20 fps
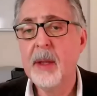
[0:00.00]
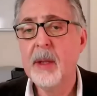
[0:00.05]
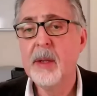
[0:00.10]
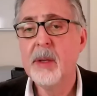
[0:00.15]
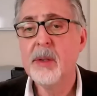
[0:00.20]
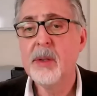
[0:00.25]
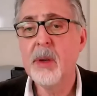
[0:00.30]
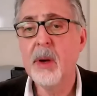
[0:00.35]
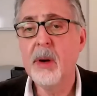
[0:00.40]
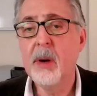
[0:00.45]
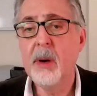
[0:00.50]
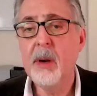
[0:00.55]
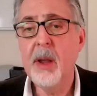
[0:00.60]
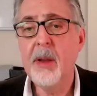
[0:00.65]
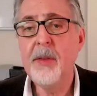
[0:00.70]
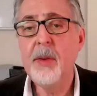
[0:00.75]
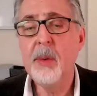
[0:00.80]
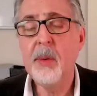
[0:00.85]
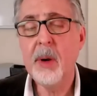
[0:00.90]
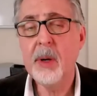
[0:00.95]
So if
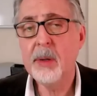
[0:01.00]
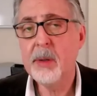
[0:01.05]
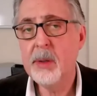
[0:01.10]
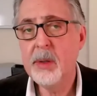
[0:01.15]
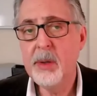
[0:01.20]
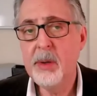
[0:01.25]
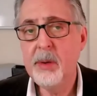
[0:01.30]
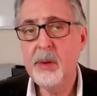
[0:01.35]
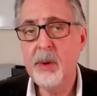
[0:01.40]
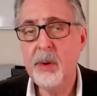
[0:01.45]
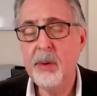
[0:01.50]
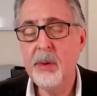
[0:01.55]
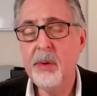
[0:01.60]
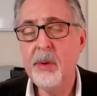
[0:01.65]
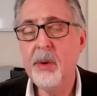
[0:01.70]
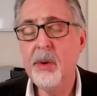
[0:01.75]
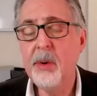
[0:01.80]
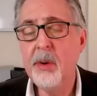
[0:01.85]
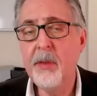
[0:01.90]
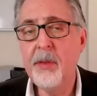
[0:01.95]
you want
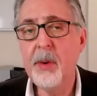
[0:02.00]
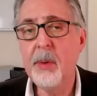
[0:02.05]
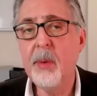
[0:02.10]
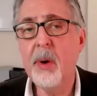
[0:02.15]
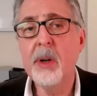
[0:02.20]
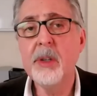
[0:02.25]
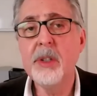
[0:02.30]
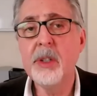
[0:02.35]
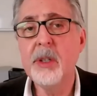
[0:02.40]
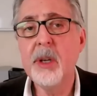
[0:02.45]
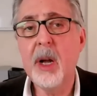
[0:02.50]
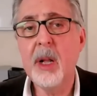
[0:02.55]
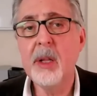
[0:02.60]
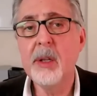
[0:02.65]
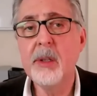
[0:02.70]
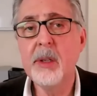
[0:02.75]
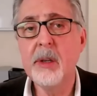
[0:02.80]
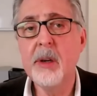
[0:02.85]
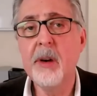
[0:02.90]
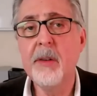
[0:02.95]
your dollar
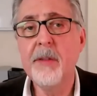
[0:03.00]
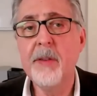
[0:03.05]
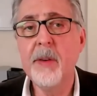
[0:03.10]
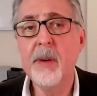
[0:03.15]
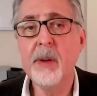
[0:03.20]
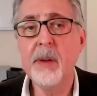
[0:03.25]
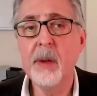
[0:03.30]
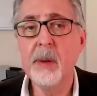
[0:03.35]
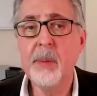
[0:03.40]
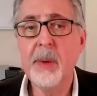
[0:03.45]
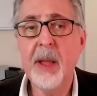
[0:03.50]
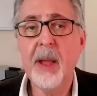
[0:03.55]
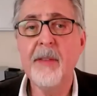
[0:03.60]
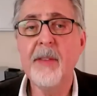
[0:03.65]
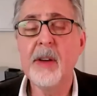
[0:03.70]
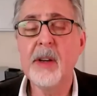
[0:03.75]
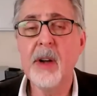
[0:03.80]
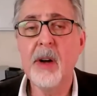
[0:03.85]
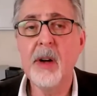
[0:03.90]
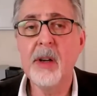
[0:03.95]
to go further, we have a
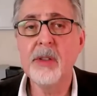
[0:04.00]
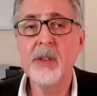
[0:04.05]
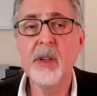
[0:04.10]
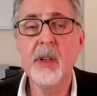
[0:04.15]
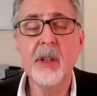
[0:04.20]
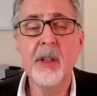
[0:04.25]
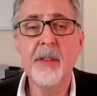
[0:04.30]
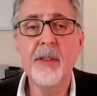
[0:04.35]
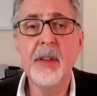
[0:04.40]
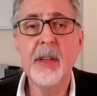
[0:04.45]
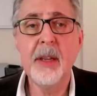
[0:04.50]
cost of living